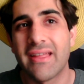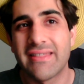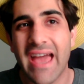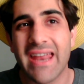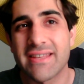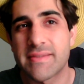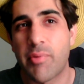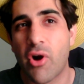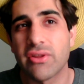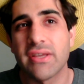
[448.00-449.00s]
that is
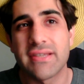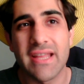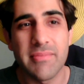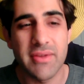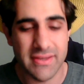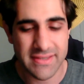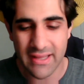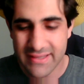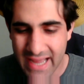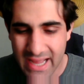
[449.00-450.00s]
partly today because the
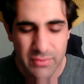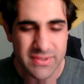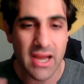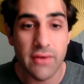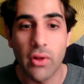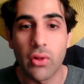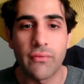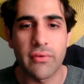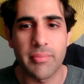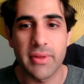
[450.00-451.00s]
attack was kind of all over
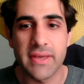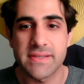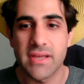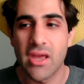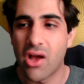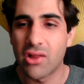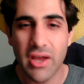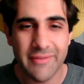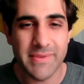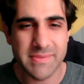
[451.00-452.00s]
the place. A lot
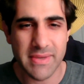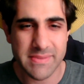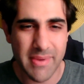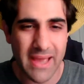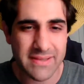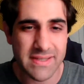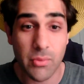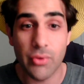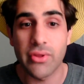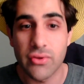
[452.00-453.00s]
of misplaced passes,
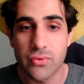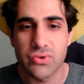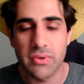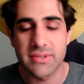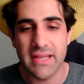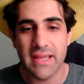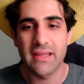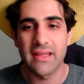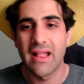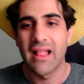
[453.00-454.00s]
more than usual today.
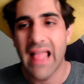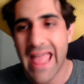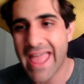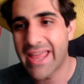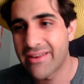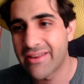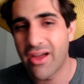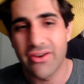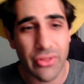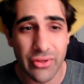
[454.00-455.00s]
And
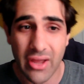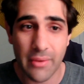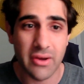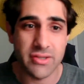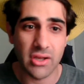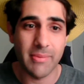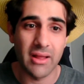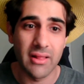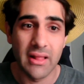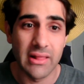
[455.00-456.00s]
another guy I want to talk
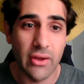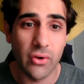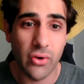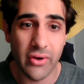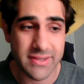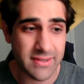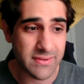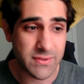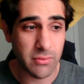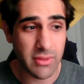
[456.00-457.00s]
about, Leon Goretzka.
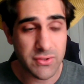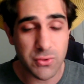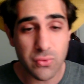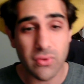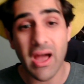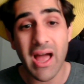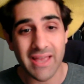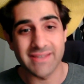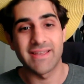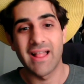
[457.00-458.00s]
So the 2
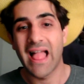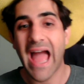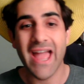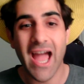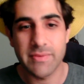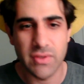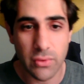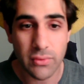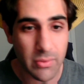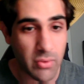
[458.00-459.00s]
guys I
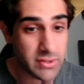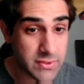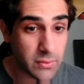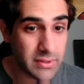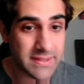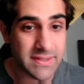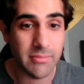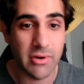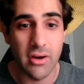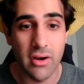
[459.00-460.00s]
absolutely want sold this
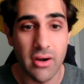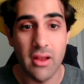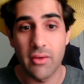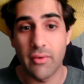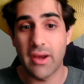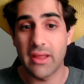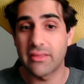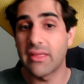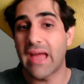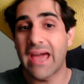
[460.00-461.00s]
summer, and
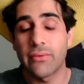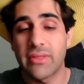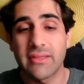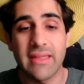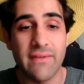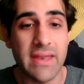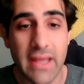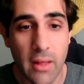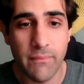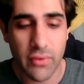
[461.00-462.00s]
I don't think they have any
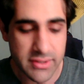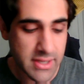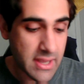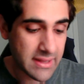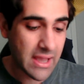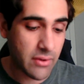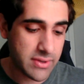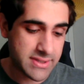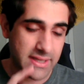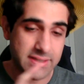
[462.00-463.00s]
help for us now, is
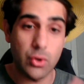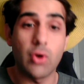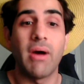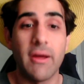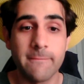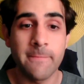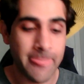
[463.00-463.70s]
Kingsley Coman